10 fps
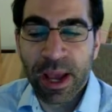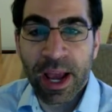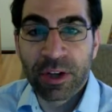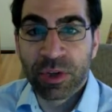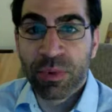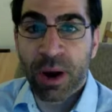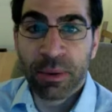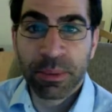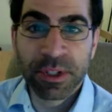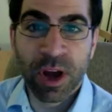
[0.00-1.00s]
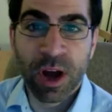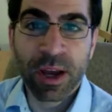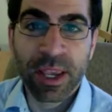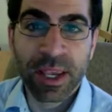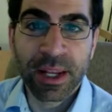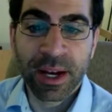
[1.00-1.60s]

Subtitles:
As you probably saw in